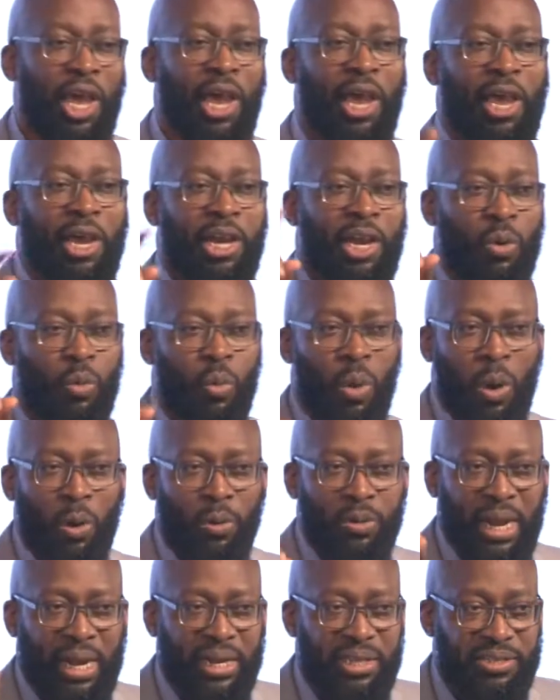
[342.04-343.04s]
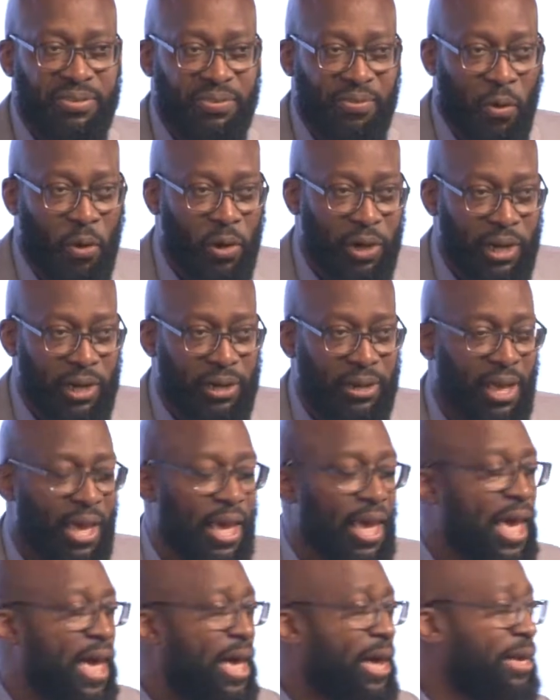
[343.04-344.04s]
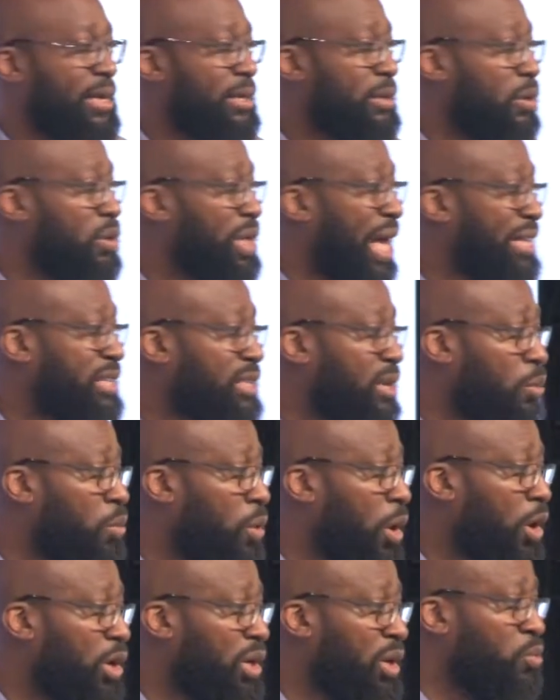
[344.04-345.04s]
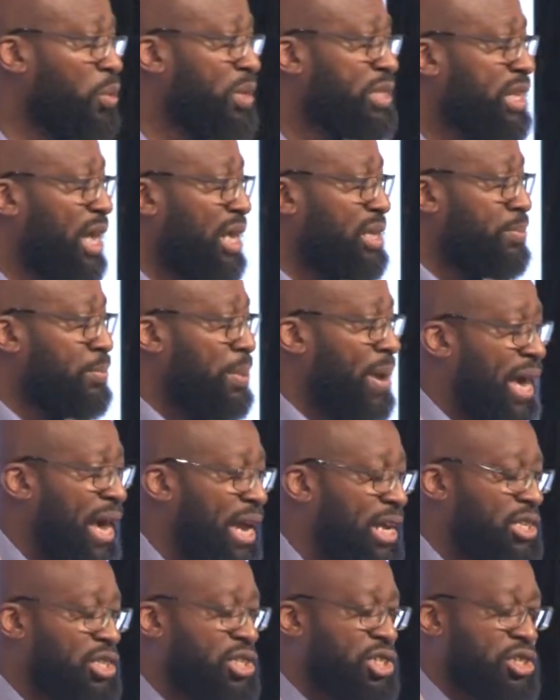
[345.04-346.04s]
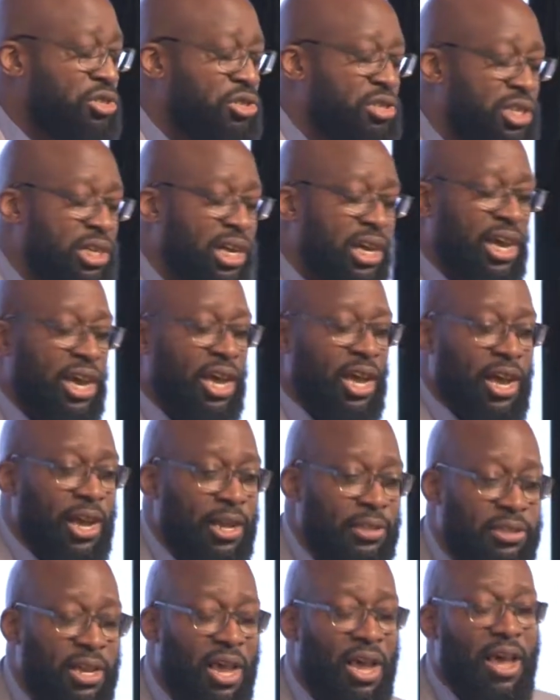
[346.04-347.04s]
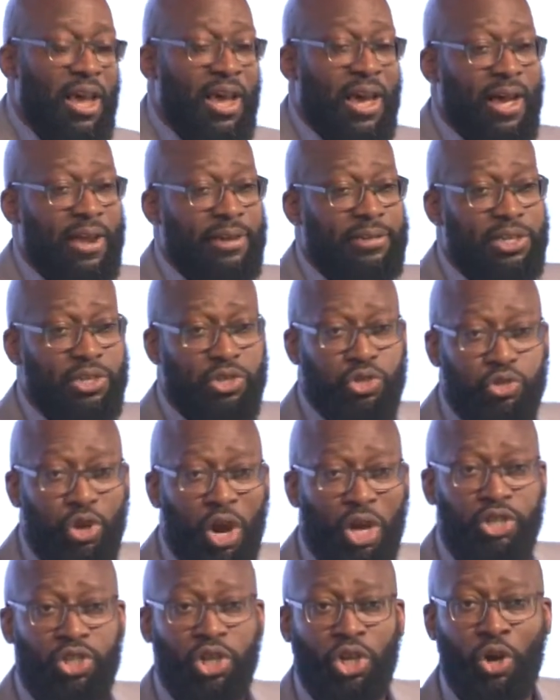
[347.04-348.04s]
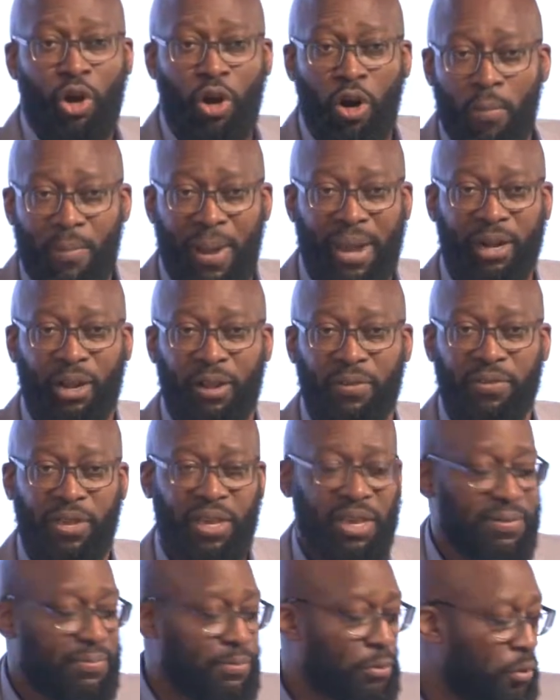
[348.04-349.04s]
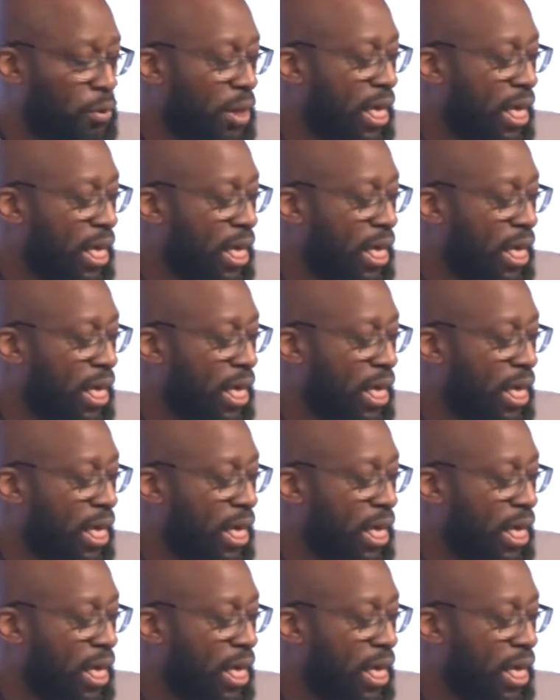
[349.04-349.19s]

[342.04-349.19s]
in a world that is fallen, and that's a world in which there's pain, tyranny, hurt, destruction, all manner of evil,